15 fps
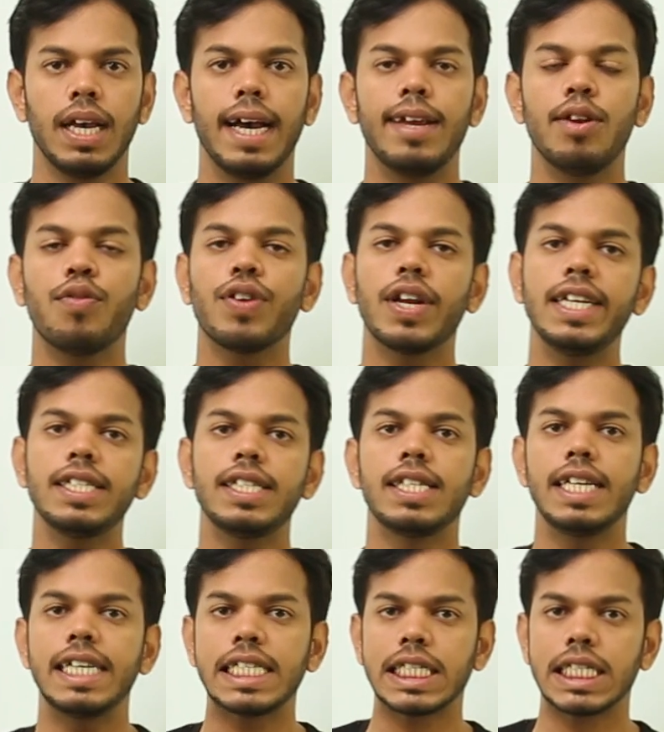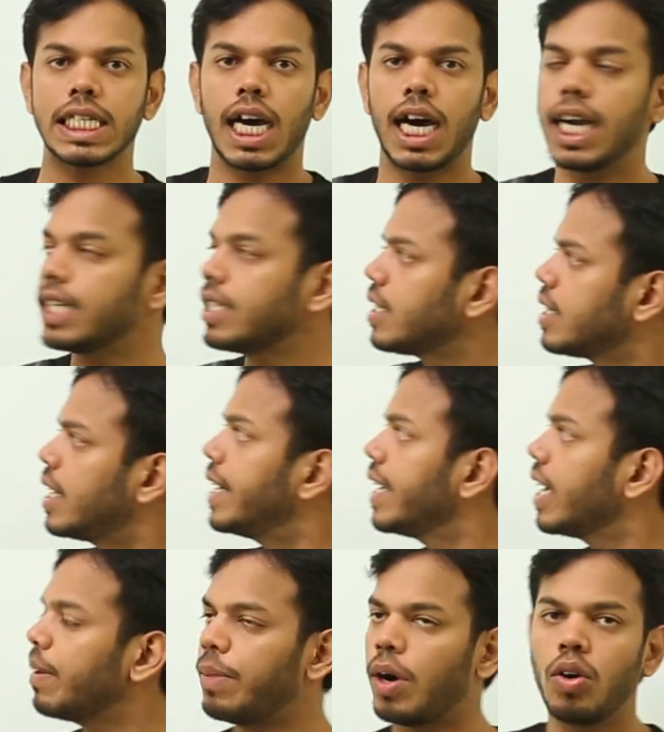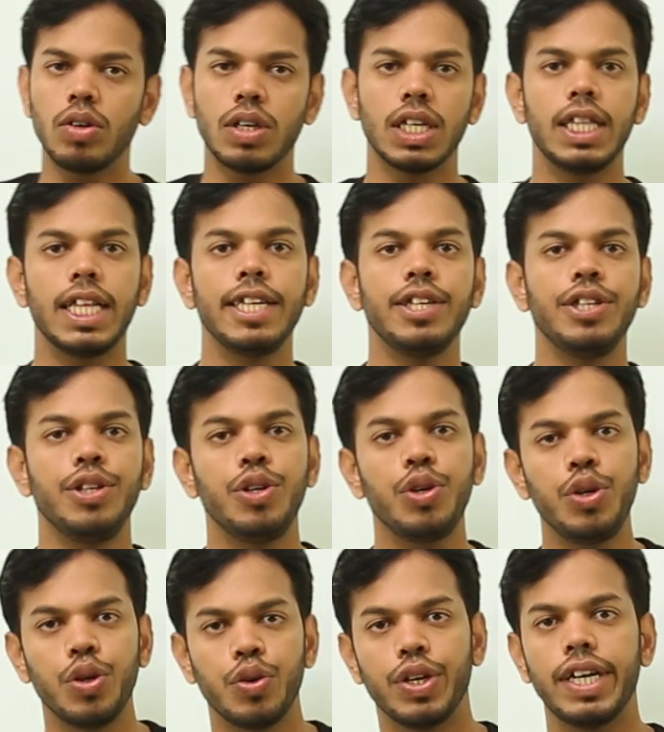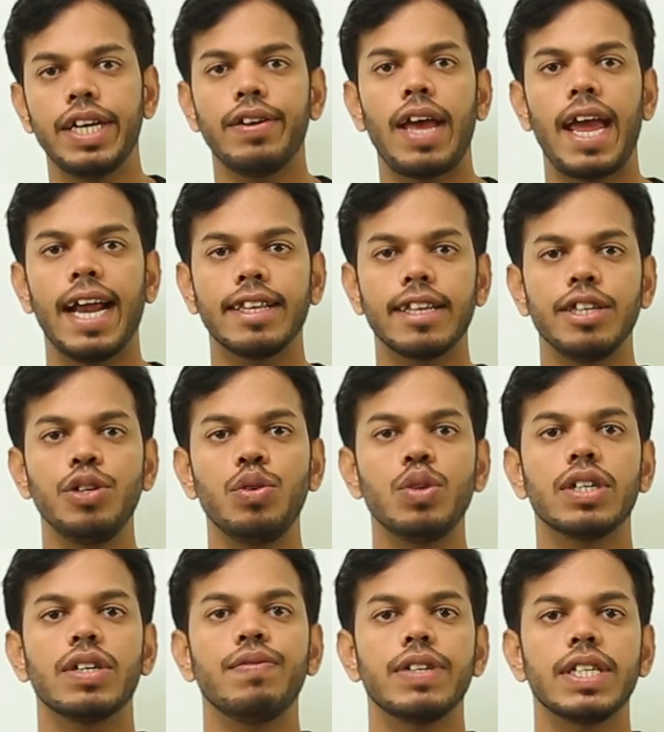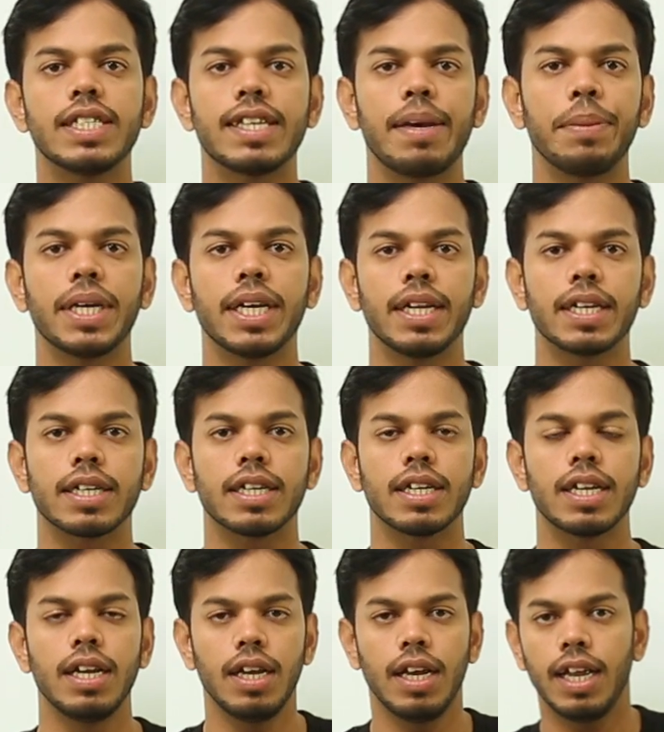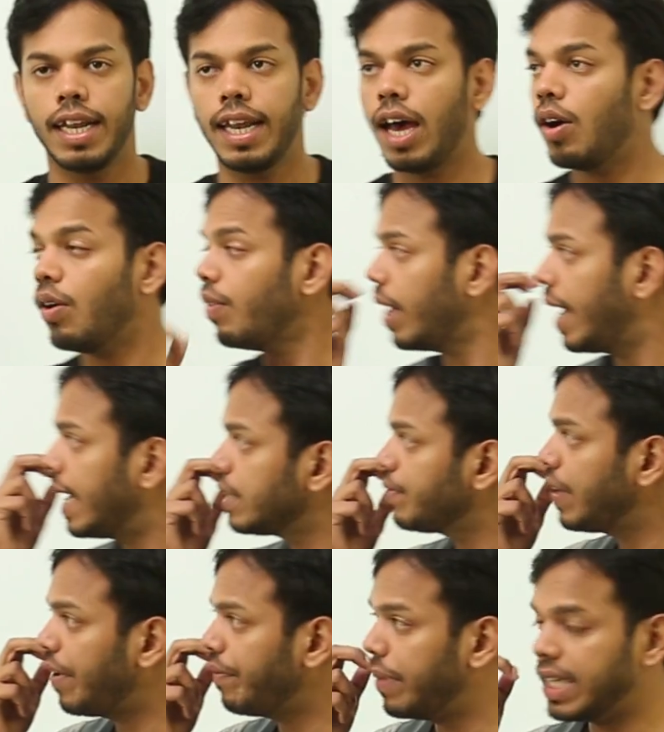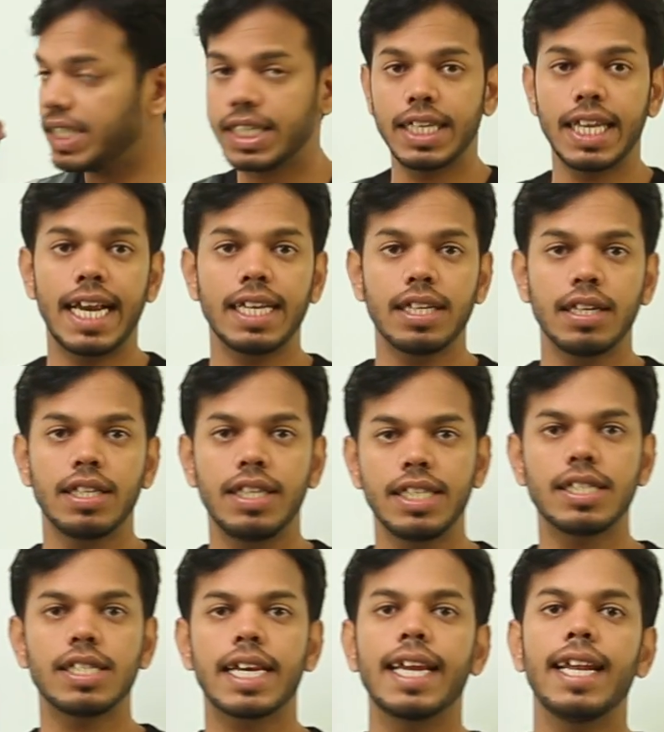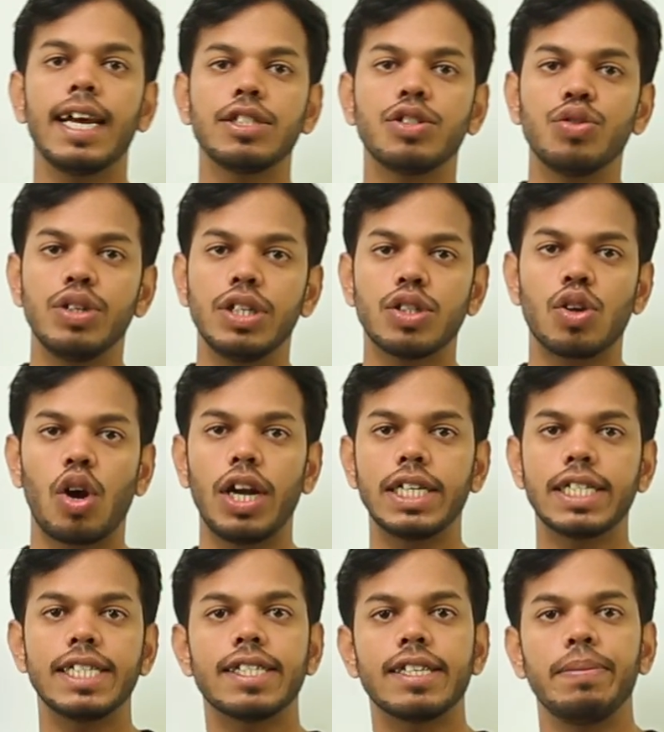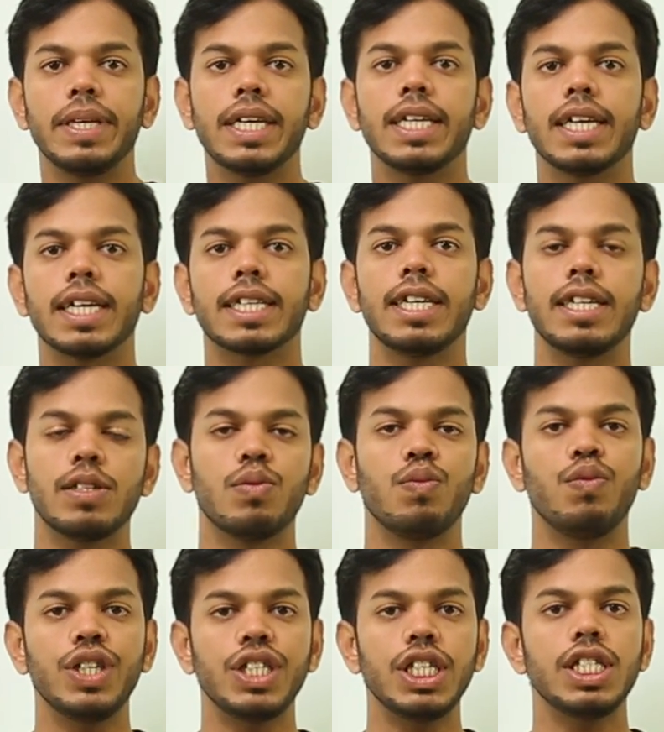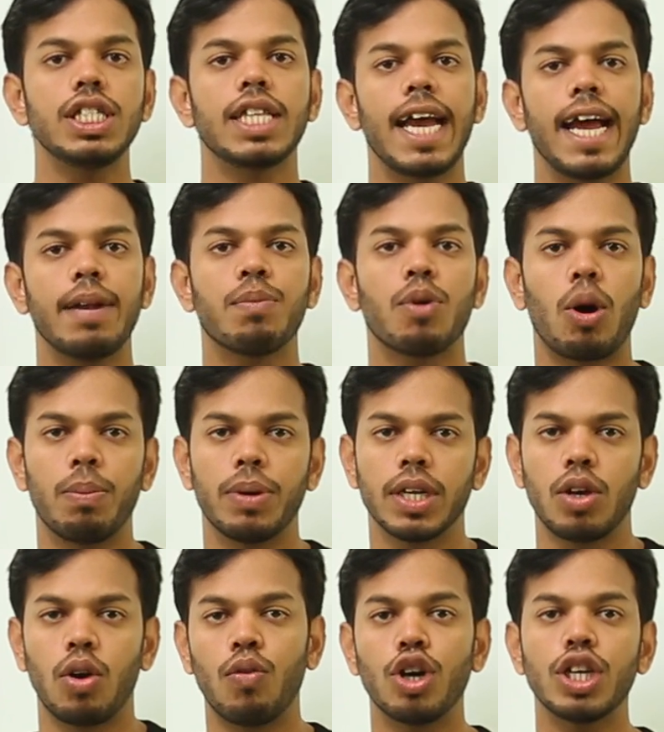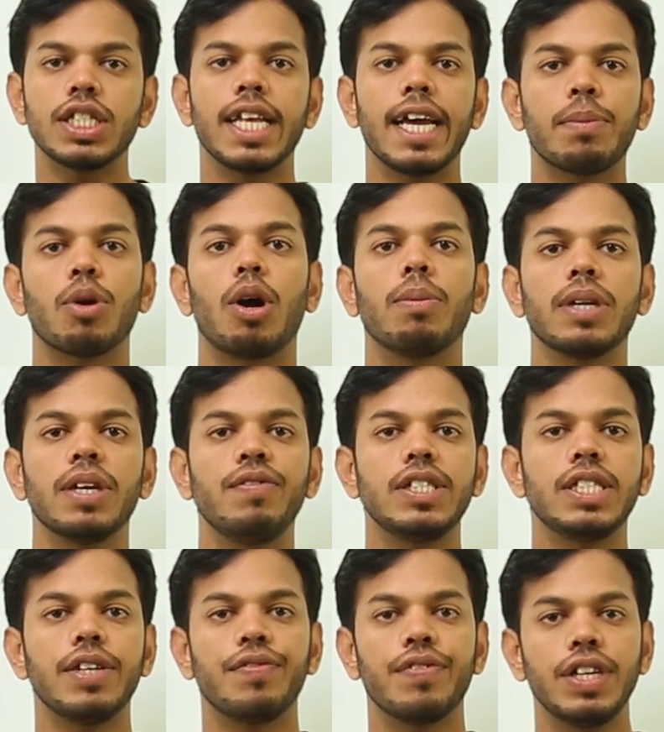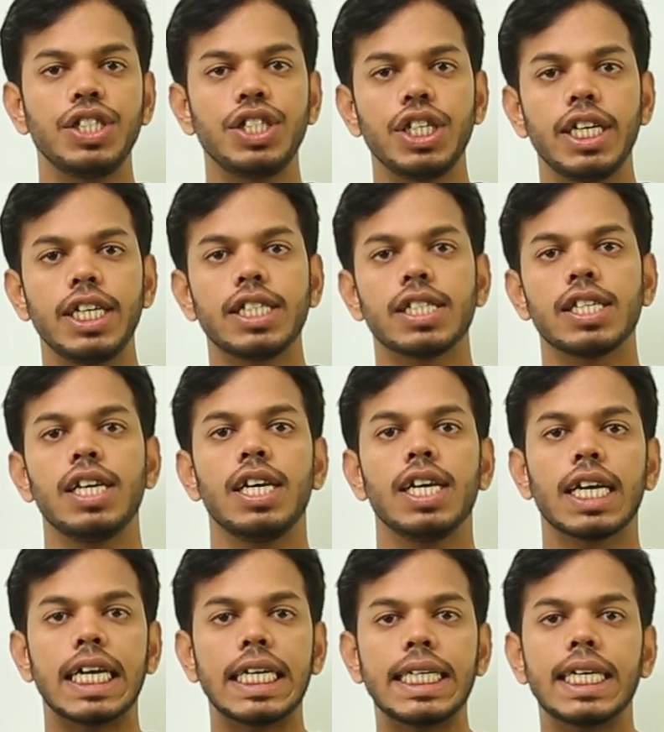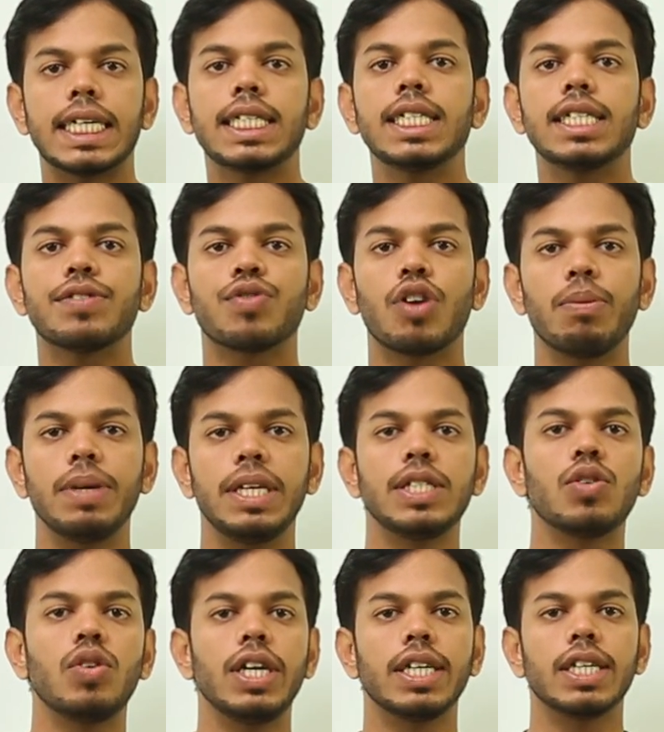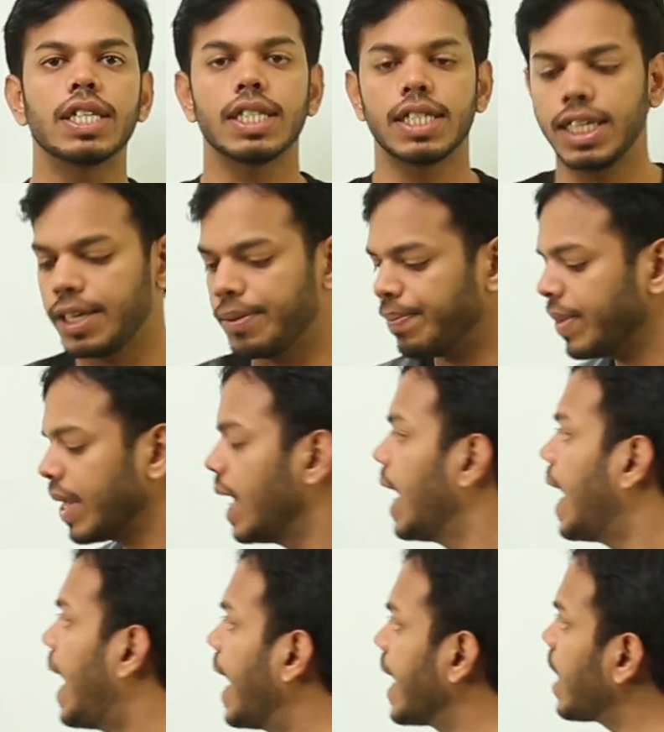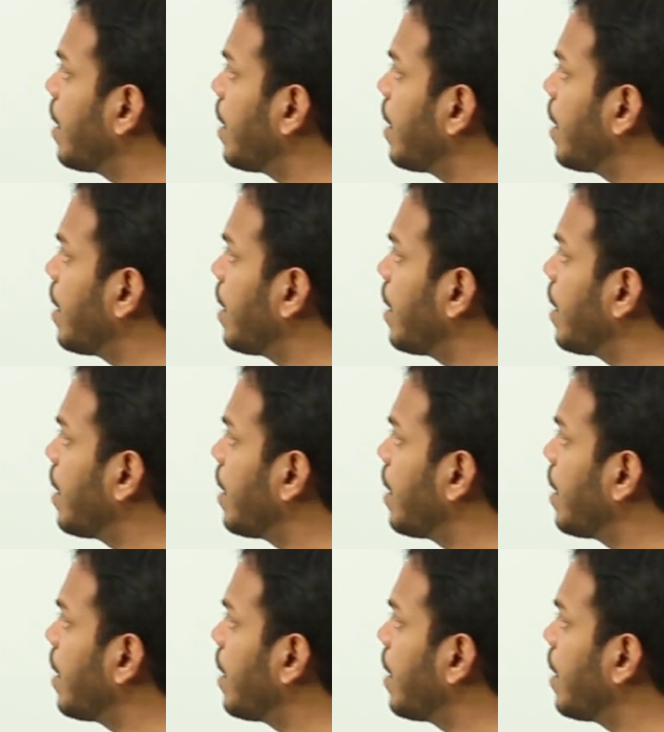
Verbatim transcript: Hello friends, let's start studying about the new unit and the new term which is semiconductor. Now, as we have mentioned that this second last unit, solids and semiconductors, which is that property or what is that property which differentiates conductors from insulators. See, I